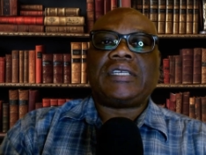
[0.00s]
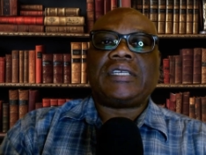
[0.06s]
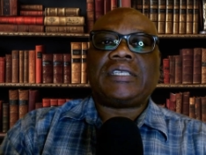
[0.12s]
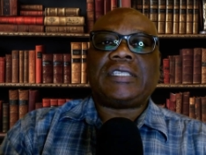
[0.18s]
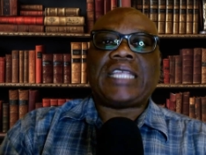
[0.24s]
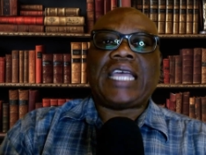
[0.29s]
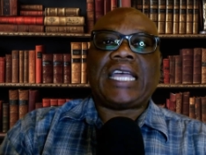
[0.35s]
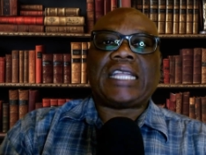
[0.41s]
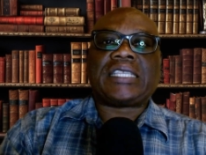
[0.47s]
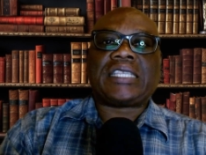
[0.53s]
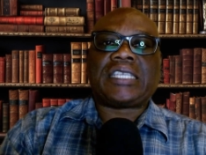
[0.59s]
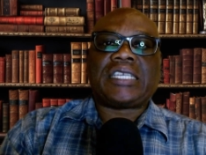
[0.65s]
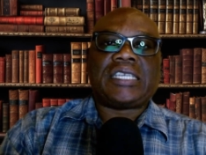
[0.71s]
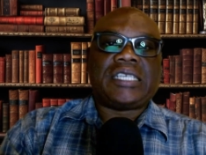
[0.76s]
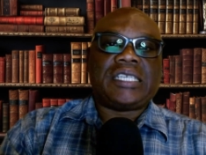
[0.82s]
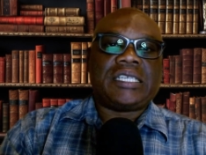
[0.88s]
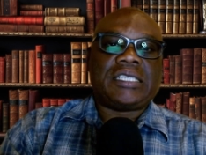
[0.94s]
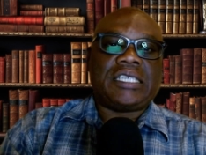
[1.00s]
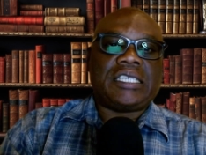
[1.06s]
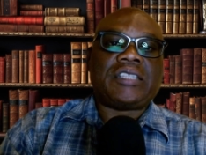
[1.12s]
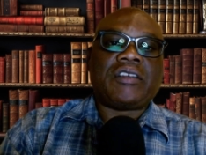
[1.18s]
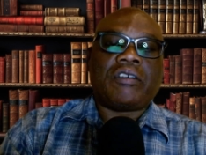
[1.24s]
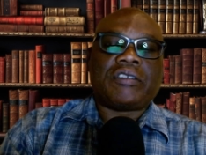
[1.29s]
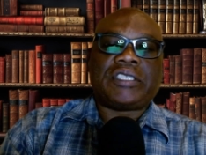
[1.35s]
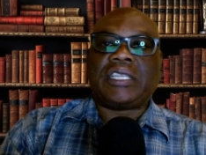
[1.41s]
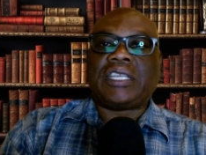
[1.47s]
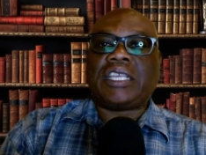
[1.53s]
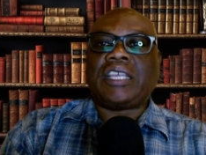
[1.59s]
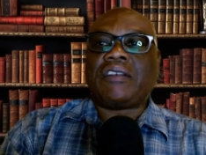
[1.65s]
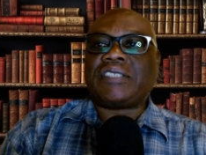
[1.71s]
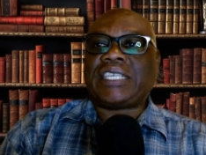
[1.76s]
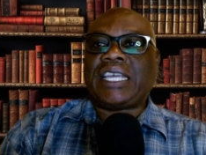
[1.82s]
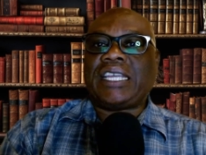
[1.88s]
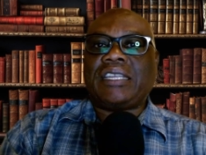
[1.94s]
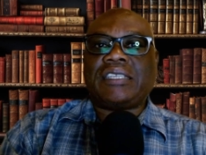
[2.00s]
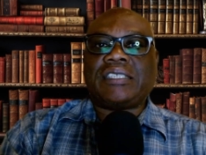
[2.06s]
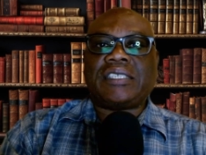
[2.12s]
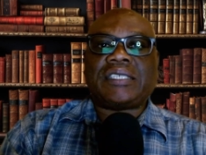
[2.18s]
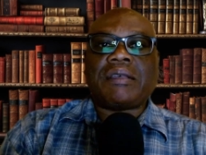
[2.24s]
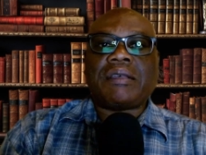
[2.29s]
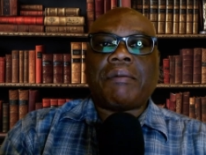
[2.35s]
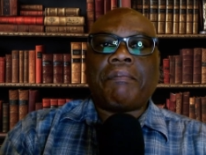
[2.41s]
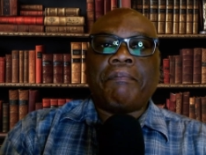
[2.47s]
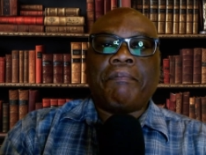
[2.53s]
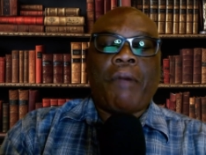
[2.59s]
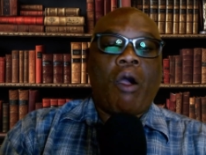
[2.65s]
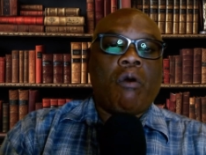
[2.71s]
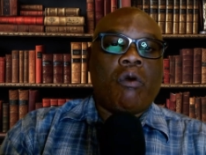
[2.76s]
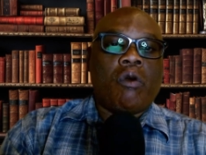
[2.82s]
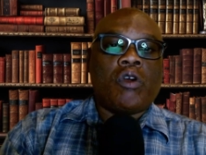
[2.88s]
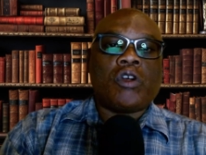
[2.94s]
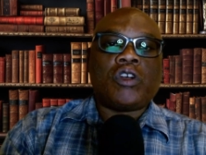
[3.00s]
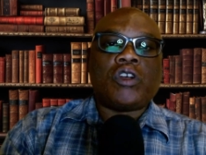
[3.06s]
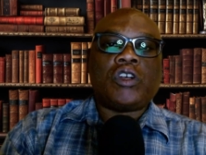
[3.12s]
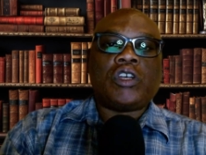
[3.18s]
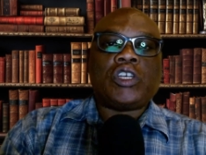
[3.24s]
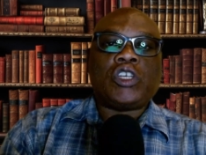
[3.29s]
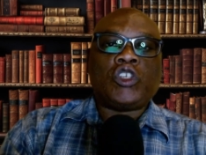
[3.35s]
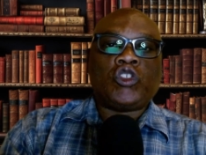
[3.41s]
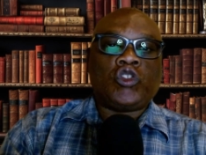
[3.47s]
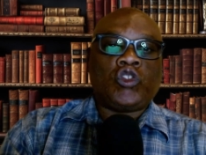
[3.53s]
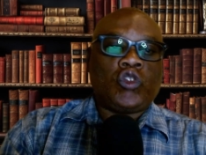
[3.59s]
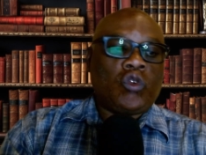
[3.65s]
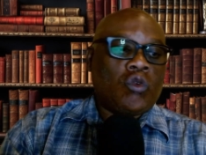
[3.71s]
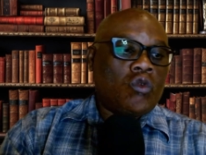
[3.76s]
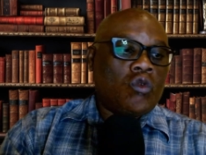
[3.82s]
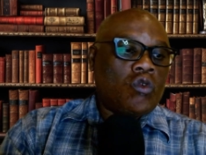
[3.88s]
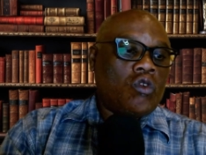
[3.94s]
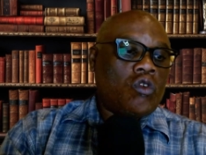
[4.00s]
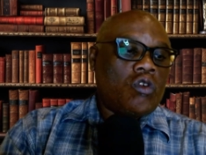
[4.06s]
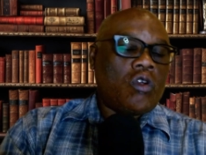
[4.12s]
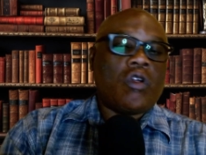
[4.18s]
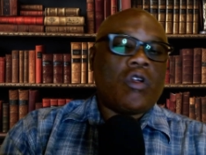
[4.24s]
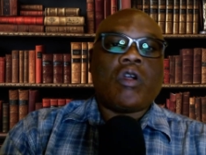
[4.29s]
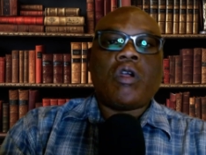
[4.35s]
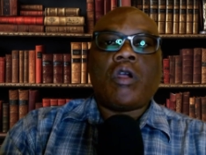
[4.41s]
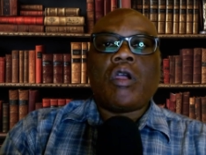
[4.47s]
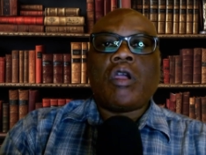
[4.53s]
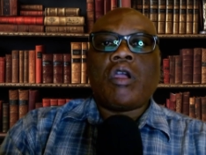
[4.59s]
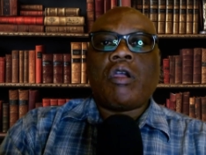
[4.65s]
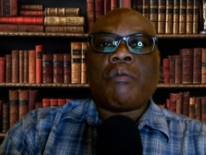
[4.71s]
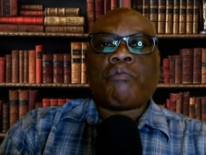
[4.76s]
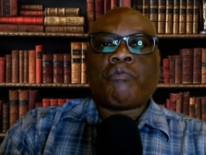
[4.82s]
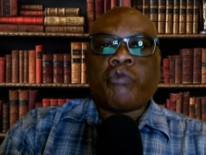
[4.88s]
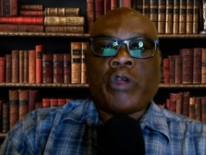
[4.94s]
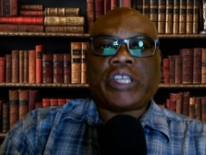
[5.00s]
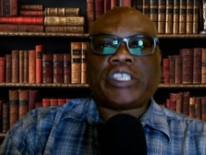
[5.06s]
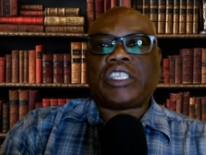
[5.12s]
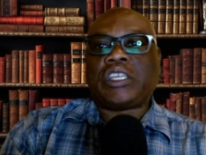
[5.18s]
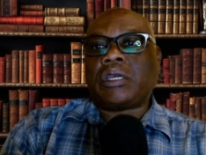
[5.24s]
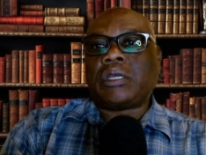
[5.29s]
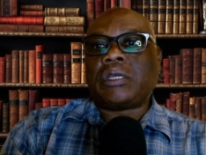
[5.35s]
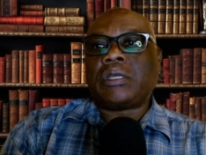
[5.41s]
that the Turks and Caicos Islands bow to pressure.